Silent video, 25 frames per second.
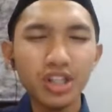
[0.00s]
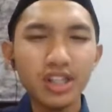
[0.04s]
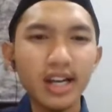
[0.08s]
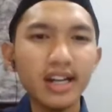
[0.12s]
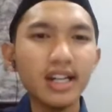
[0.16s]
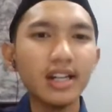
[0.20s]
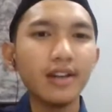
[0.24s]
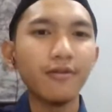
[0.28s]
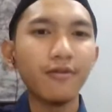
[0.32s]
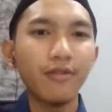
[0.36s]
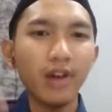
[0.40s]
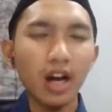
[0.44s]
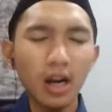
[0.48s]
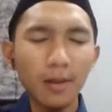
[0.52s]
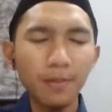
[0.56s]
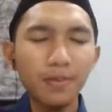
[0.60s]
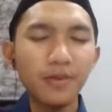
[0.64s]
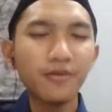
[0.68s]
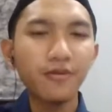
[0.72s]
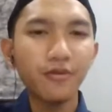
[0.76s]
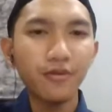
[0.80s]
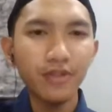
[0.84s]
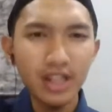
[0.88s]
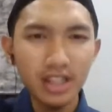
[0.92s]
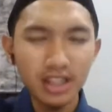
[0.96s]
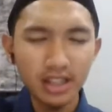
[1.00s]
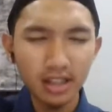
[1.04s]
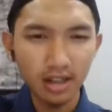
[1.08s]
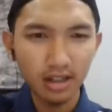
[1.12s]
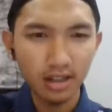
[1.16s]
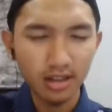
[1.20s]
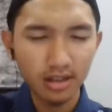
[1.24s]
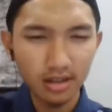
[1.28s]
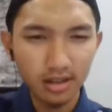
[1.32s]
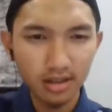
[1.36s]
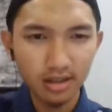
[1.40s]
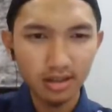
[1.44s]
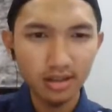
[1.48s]
then developed further
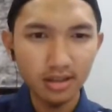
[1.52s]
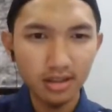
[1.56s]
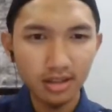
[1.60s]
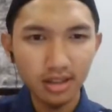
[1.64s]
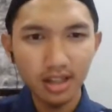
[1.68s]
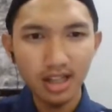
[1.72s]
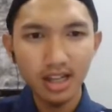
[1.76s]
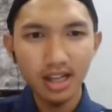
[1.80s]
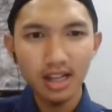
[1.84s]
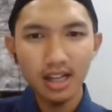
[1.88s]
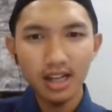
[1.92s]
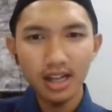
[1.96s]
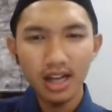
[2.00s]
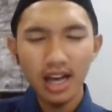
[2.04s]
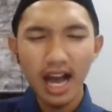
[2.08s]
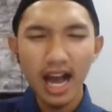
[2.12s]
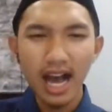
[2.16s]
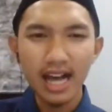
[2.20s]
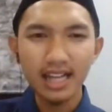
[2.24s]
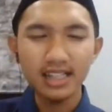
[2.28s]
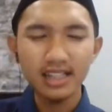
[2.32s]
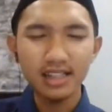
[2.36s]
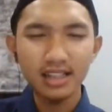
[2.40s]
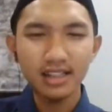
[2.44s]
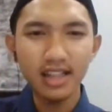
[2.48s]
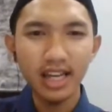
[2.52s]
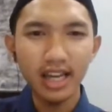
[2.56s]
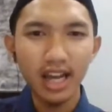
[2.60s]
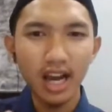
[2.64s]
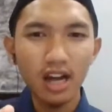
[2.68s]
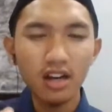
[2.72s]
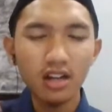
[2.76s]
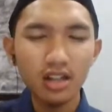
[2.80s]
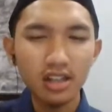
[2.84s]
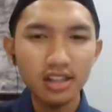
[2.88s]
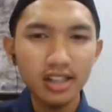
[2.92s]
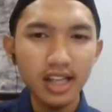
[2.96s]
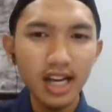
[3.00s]
as they
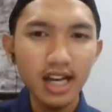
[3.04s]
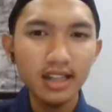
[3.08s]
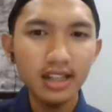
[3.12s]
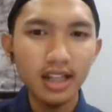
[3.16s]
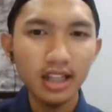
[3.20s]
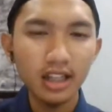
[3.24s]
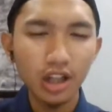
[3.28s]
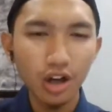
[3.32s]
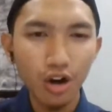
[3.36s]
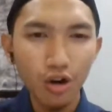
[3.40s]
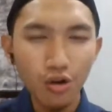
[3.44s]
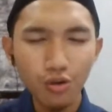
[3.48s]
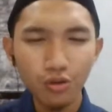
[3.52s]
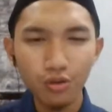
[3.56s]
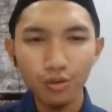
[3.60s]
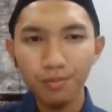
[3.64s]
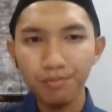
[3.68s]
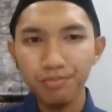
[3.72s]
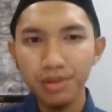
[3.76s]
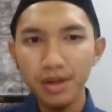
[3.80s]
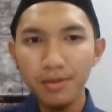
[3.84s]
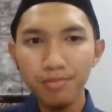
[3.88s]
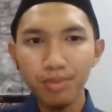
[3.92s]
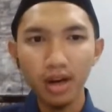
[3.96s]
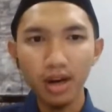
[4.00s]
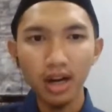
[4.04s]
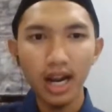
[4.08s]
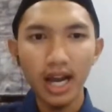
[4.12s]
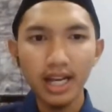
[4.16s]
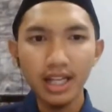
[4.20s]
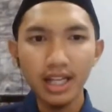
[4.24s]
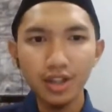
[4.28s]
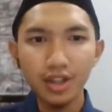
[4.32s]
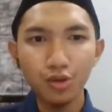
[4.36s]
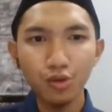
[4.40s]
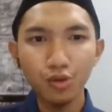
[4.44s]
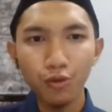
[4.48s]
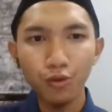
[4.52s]
understand that, people
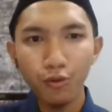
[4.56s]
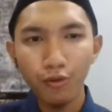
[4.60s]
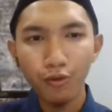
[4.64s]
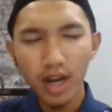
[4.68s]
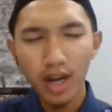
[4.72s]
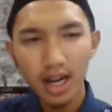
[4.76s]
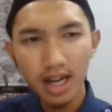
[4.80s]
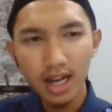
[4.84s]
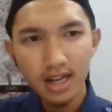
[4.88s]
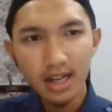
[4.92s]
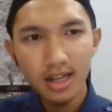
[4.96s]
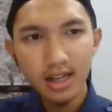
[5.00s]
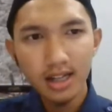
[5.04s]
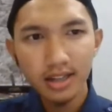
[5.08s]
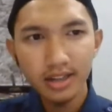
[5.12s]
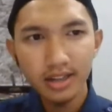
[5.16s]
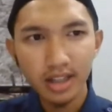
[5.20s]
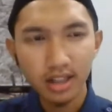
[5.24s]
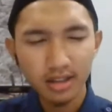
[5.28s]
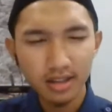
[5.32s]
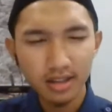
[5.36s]
like to fill their